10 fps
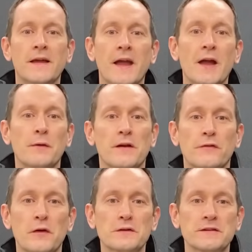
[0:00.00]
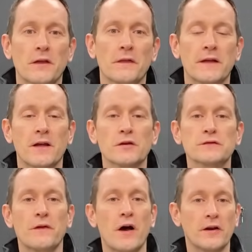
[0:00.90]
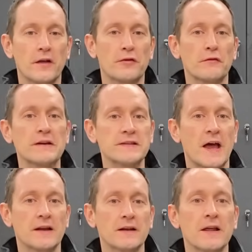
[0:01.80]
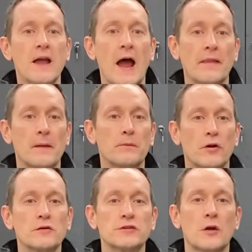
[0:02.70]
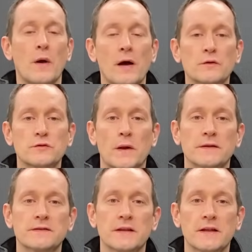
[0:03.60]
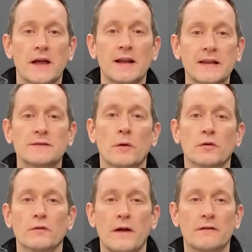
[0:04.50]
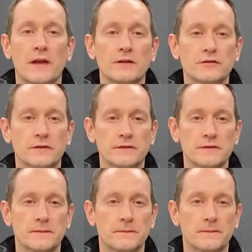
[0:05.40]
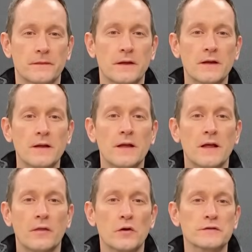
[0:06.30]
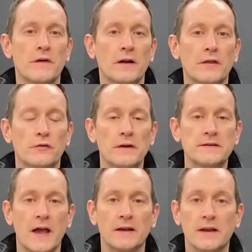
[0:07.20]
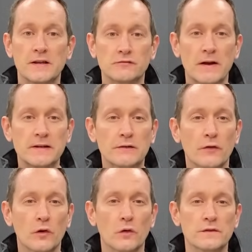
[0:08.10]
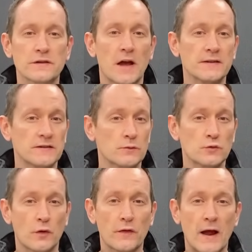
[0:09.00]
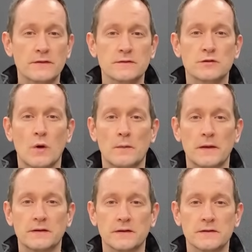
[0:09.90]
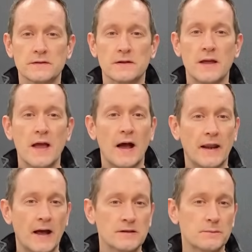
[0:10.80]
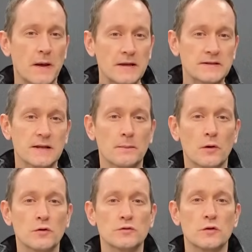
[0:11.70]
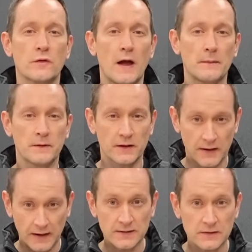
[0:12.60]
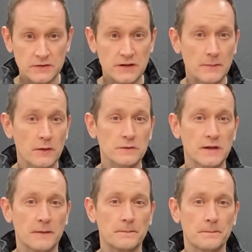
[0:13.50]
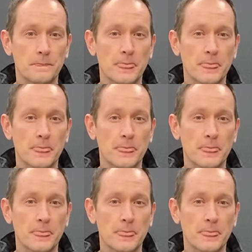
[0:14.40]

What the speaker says: Here we are focusing on the Husqvarna 310 and the Ambrogio L20 Elite model variations. The Husqvarna 310 is rated for lawn sizes up to 1,000 square meters and it has basic Bluetooth app connectivity built in.